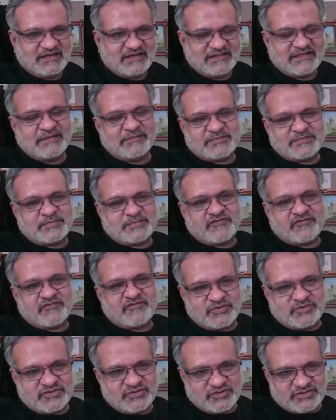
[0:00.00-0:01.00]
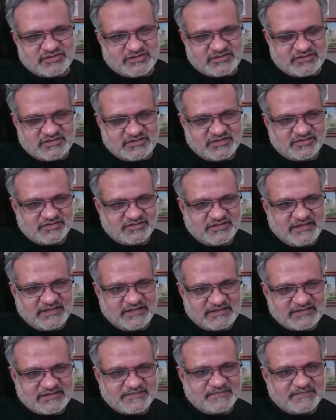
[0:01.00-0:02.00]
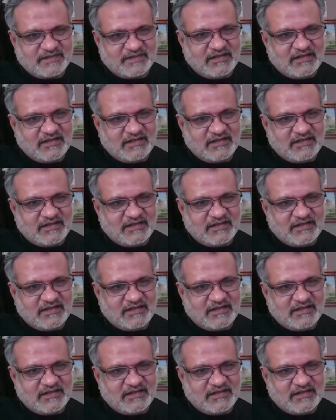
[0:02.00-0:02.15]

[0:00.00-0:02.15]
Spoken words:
and they must perform to those things.